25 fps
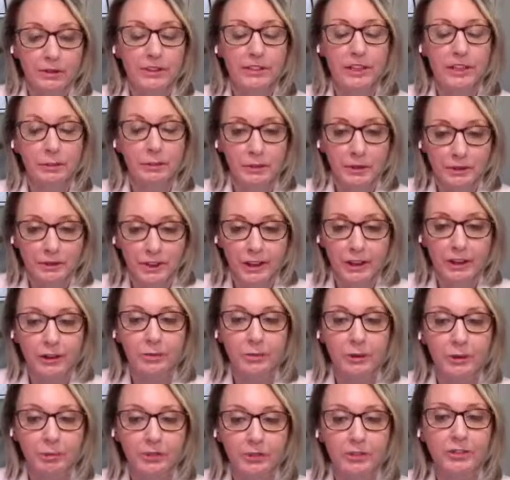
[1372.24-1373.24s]
receptive to
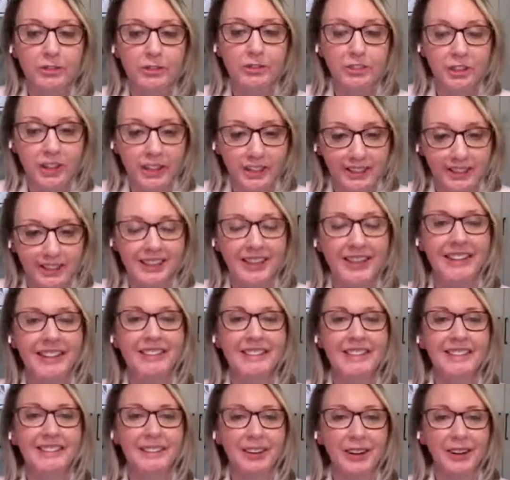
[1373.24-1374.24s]
other people's
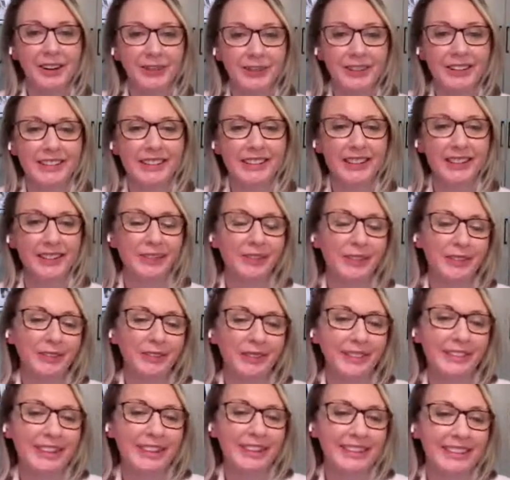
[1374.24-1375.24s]
suggestions and open to other
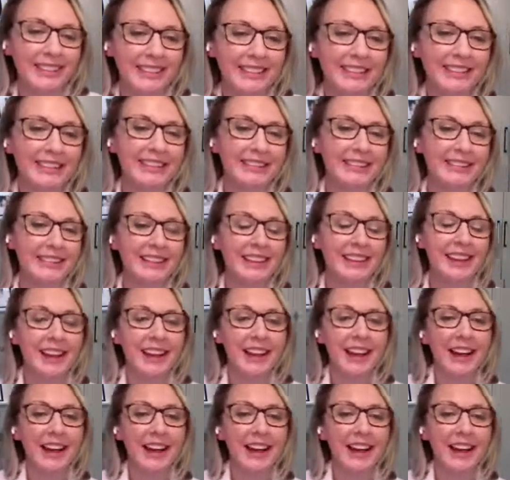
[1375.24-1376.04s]
people's ideas, and